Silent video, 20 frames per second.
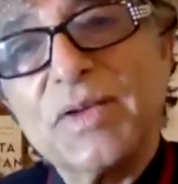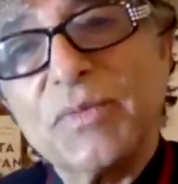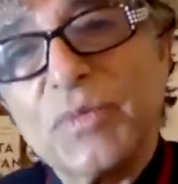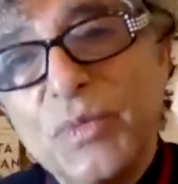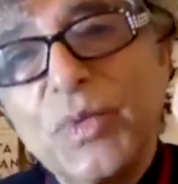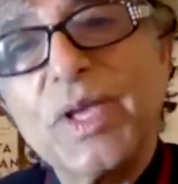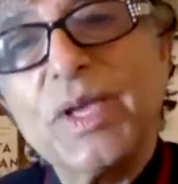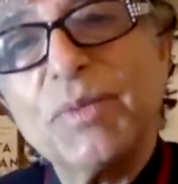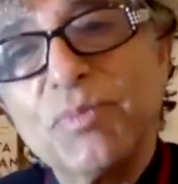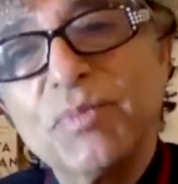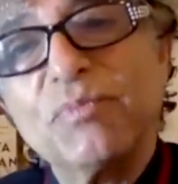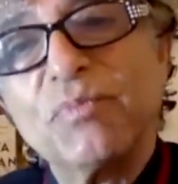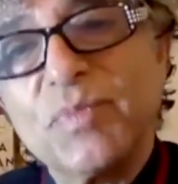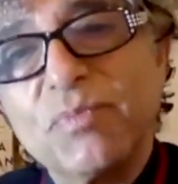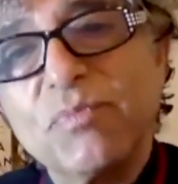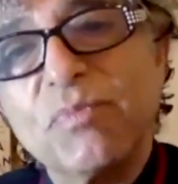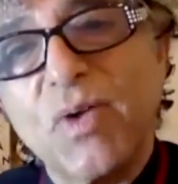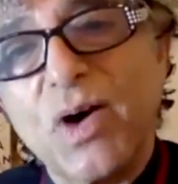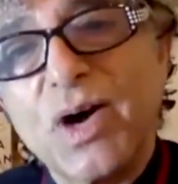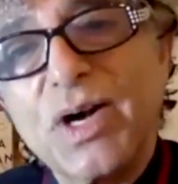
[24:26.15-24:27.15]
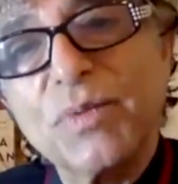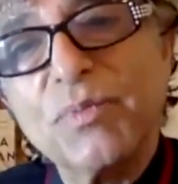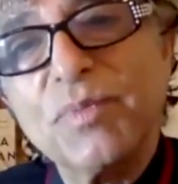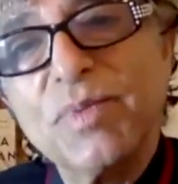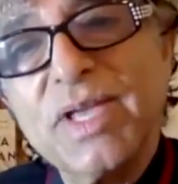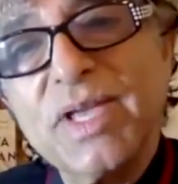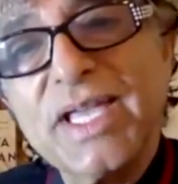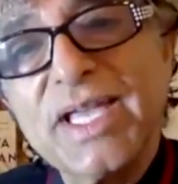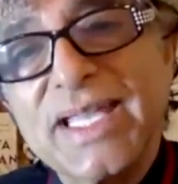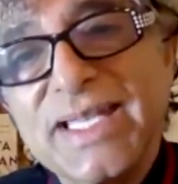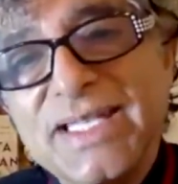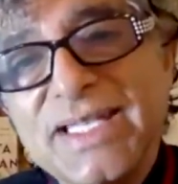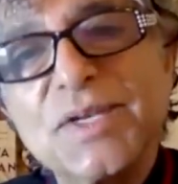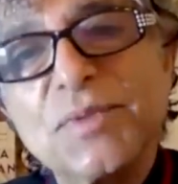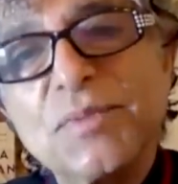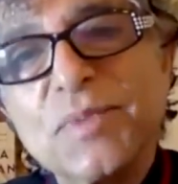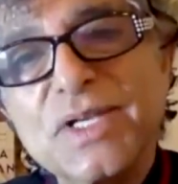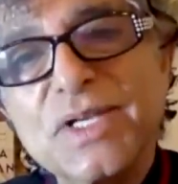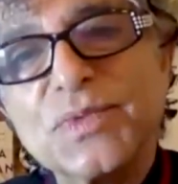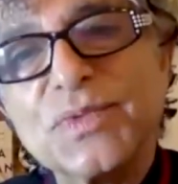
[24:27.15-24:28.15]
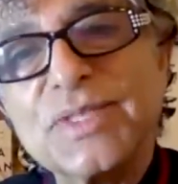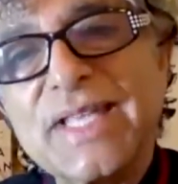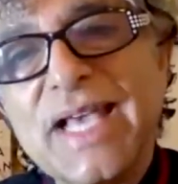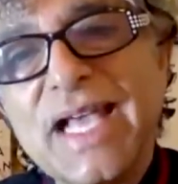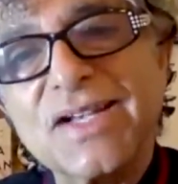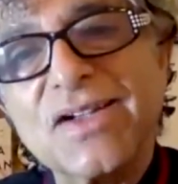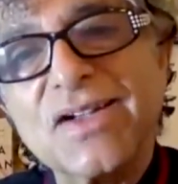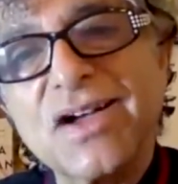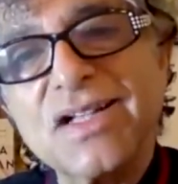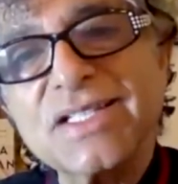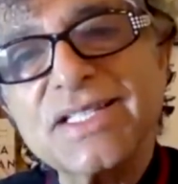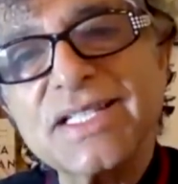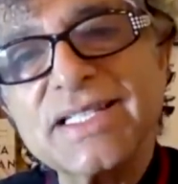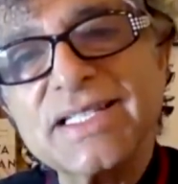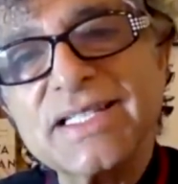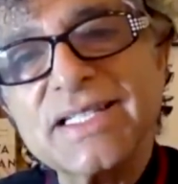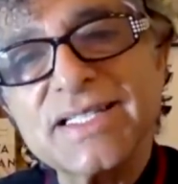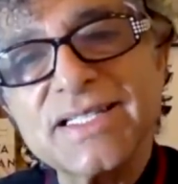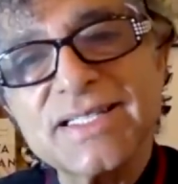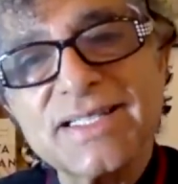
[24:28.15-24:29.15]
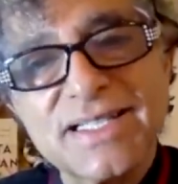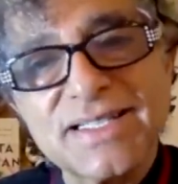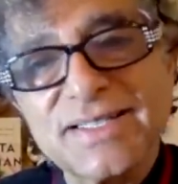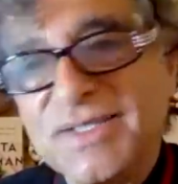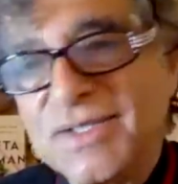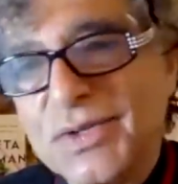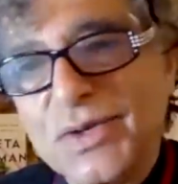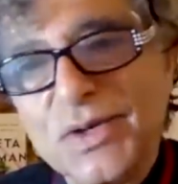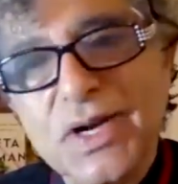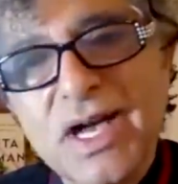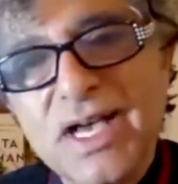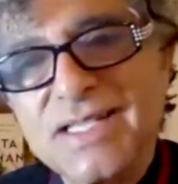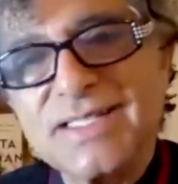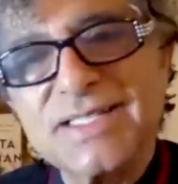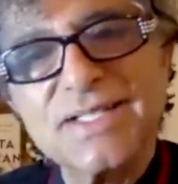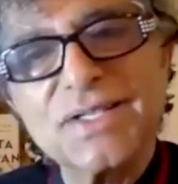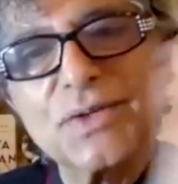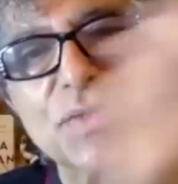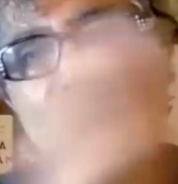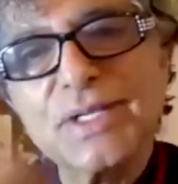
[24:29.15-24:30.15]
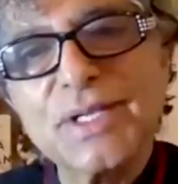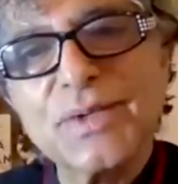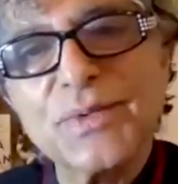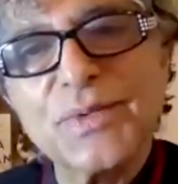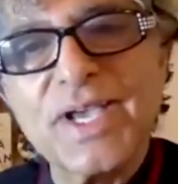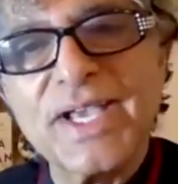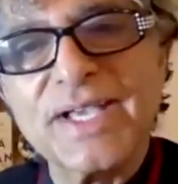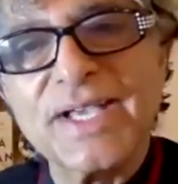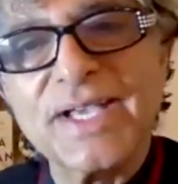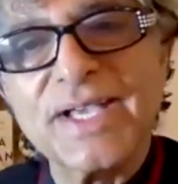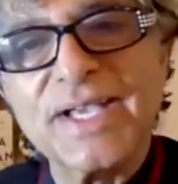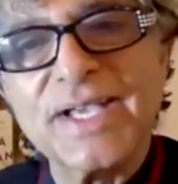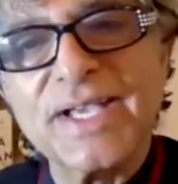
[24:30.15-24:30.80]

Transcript: we want to be intimate with that consciousness then yoga is the only way